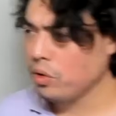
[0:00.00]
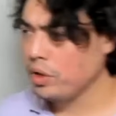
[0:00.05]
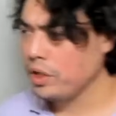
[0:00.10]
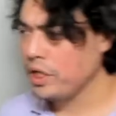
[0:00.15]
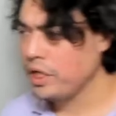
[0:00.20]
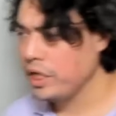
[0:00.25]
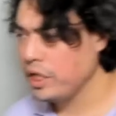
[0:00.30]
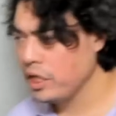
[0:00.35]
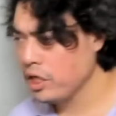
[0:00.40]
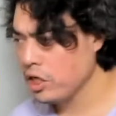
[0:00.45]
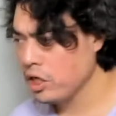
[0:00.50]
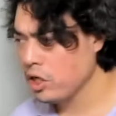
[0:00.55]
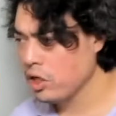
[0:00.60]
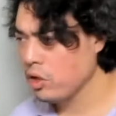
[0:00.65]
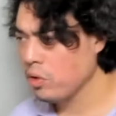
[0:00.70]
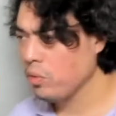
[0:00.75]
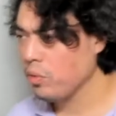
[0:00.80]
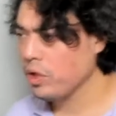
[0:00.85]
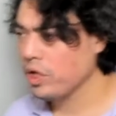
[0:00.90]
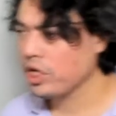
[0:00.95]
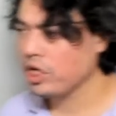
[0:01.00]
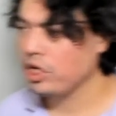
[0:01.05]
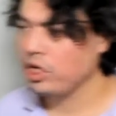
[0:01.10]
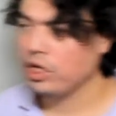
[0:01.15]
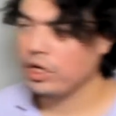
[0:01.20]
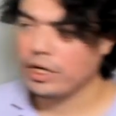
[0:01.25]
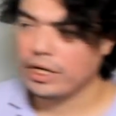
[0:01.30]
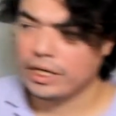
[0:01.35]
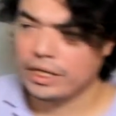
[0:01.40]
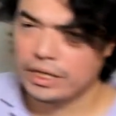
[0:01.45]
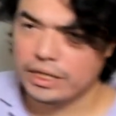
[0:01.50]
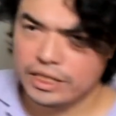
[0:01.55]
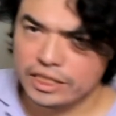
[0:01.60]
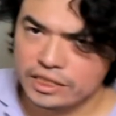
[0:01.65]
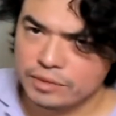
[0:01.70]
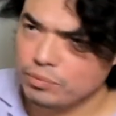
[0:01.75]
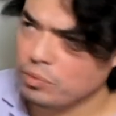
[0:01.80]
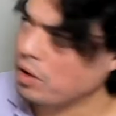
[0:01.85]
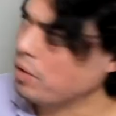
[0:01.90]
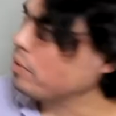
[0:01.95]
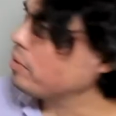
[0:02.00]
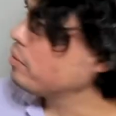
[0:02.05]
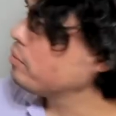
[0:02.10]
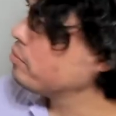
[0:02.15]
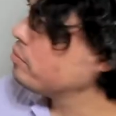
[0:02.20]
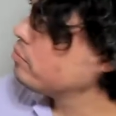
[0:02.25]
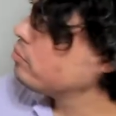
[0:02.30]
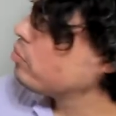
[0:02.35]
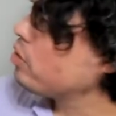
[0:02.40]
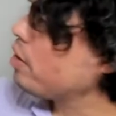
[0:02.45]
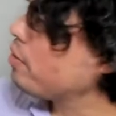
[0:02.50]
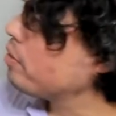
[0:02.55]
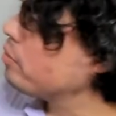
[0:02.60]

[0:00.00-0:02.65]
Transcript: here we're going to look at this problem, problem